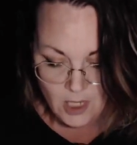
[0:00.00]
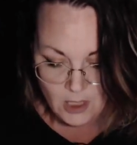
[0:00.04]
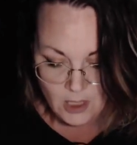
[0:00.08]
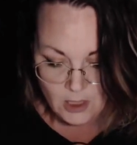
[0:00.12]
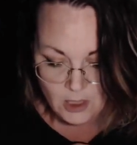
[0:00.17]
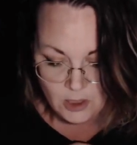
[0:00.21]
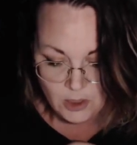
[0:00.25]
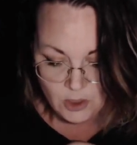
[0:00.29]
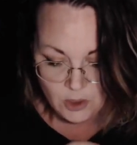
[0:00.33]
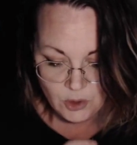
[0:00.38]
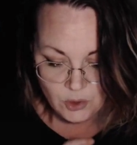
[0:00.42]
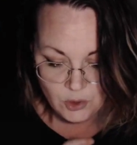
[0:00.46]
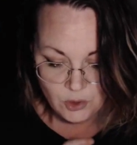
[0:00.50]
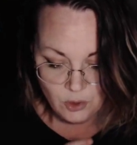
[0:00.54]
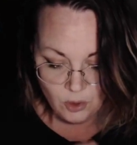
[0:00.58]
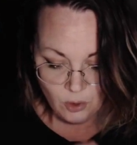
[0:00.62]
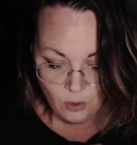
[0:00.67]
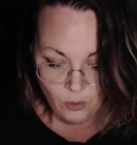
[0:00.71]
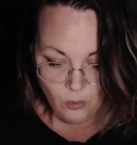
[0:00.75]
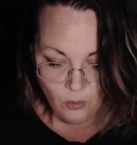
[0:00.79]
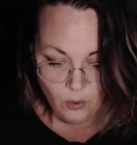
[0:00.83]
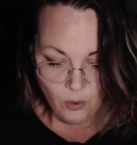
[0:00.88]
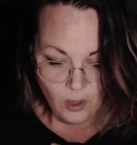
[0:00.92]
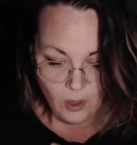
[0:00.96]

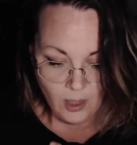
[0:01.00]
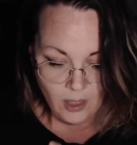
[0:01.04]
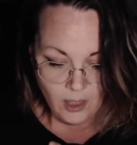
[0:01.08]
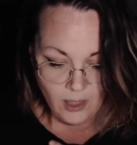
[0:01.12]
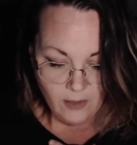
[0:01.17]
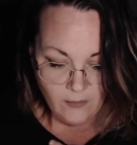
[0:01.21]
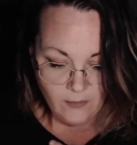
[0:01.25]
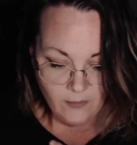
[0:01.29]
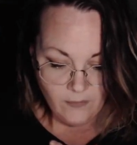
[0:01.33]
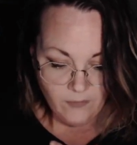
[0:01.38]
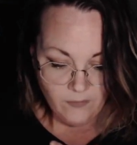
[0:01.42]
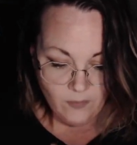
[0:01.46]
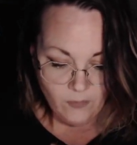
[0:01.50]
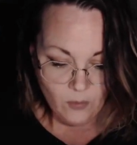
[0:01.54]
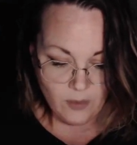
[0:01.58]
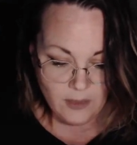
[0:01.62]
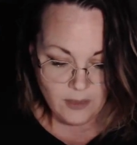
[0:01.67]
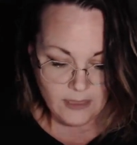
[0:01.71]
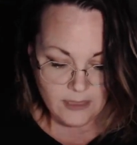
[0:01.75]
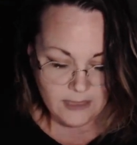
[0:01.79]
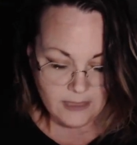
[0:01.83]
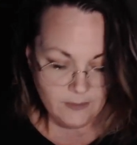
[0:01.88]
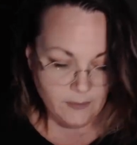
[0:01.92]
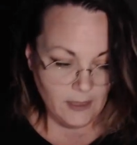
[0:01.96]
So for
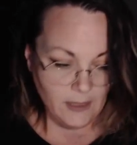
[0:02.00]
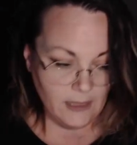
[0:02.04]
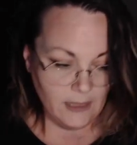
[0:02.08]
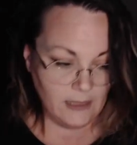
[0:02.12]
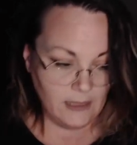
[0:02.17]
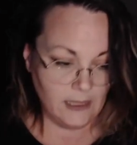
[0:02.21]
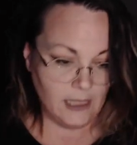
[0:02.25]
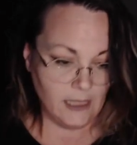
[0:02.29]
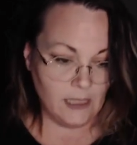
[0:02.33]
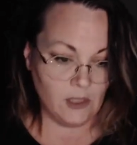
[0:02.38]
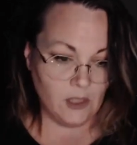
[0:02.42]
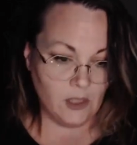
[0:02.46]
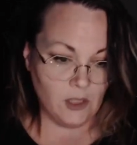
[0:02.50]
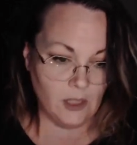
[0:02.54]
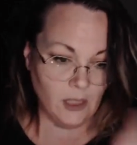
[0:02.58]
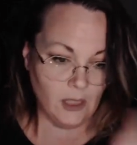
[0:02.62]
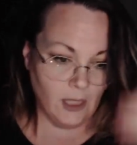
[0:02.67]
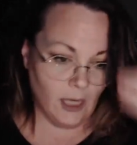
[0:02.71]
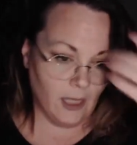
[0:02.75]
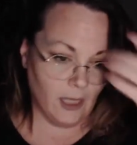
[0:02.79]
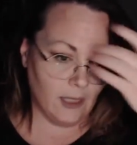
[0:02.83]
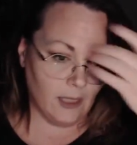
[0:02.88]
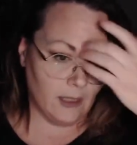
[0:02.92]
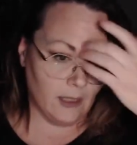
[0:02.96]
this meditation,
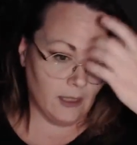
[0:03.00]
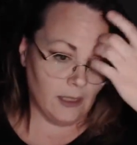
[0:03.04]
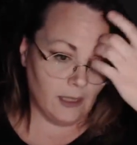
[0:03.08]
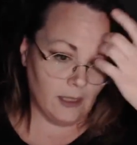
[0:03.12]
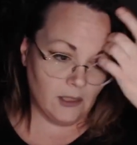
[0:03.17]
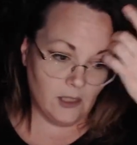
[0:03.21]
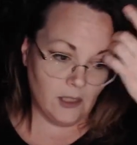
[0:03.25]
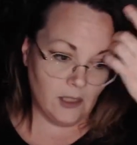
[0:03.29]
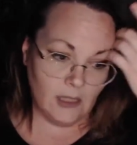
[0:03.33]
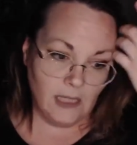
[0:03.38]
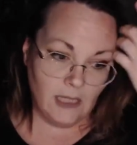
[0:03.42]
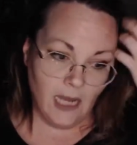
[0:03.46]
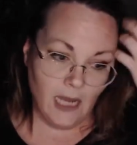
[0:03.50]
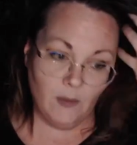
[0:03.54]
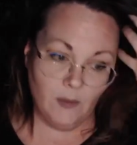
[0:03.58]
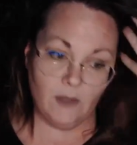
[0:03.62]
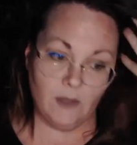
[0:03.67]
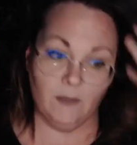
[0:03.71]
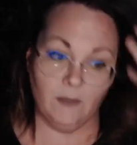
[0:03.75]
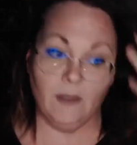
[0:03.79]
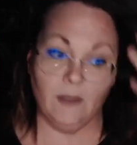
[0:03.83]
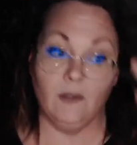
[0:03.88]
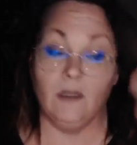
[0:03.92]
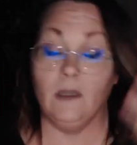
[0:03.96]
it just came to
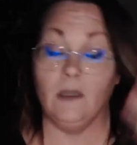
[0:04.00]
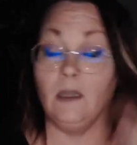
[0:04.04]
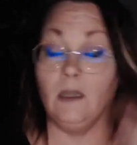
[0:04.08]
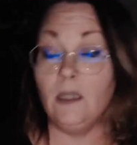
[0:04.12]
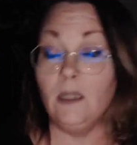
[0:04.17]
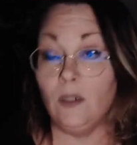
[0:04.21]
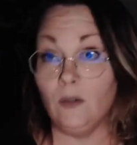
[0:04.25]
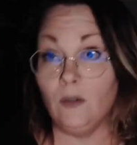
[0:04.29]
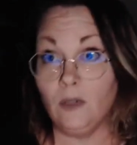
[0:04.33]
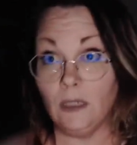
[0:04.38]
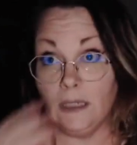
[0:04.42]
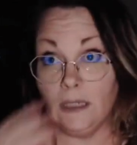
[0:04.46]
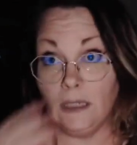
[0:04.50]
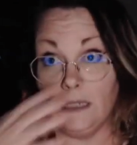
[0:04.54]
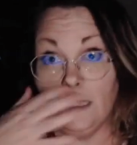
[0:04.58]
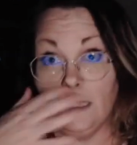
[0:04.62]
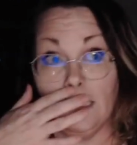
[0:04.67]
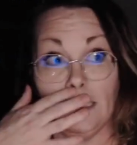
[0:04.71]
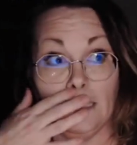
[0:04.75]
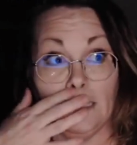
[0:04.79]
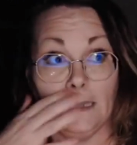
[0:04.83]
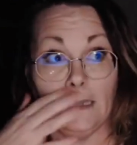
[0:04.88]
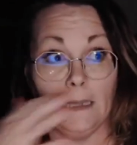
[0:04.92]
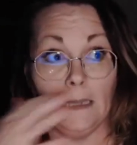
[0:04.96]
me literally
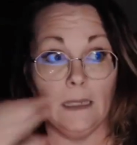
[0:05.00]
like,